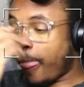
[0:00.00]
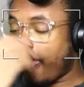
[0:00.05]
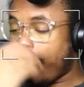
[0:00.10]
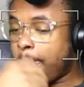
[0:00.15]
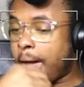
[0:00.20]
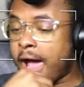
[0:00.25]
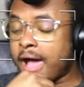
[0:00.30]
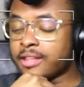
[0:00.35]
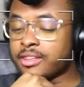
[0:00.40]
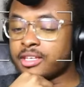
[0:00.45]

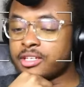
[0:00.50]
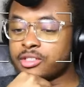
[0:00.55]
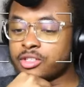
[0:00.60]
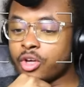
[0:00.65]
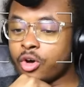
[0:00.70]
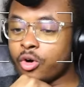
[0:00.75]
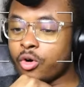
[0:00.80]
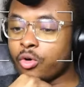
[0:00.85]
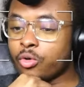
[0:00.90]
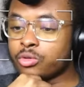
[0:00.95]
I think the
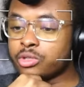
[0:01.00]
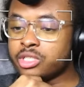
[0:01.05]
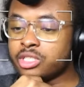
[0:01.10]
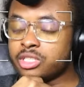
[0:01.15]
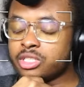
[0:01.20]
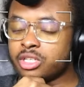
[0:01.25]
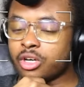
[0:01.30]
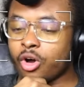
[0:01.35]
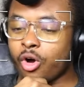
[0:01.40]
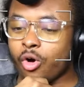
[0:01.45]
only
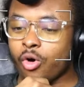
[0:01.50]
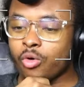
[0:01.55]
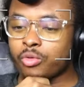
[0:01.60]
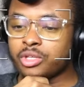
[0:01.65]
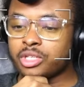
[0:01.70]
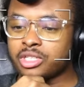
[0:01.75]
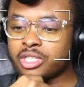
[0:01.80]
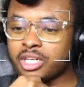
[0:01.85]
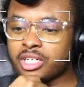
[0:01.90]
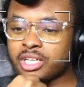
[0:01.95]

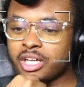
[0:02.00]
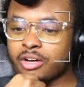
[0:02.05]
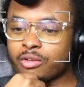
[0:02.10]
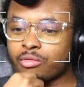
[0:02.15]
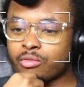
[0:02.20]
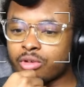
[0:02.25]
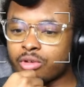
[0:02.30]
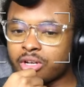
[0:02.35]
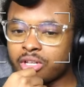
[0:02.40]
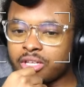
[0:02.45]
thing that
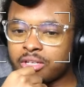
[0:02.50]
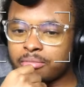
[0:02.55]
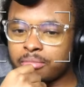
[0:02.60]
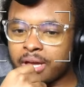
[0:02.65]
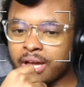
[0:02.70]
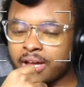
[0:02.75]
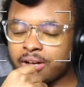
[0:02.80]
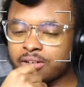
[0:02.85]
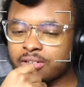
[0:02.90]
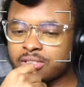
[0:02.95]
really
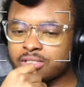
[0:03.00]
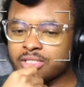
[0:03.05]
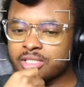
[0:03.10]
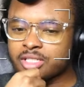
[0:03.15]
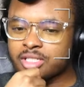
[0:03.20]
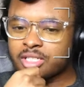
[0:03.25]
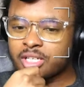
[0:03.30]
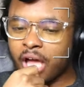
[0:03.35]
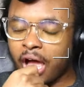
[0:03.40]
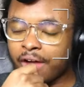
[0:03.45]
matters,
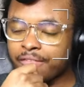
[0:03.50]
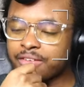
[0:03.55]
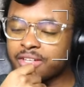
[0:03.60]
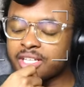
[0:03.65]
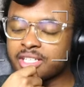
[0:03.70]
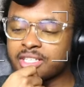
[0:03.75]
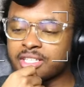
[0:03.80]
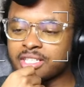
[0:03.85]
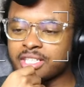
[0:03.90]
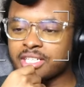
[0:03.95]
I feel like
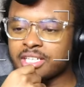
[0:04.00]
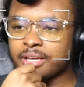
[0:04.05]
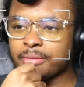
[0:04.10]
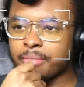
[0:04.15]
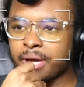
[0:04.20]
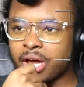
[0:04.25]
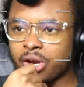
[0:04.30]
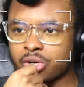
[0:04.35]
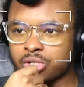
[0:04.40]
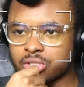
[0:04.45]
the thing that
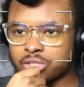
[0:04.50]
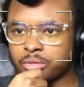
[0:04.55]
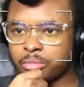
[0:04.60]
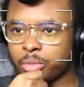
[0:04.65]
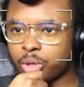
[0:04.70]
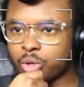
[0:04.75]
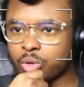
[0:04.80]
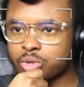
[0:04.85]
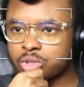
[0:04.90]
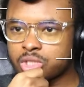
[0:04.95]
matters the
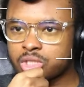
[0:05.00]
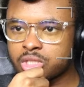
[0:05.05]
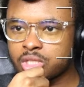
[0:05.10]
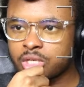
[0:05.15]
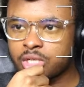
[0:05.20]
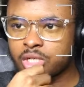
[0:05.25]
most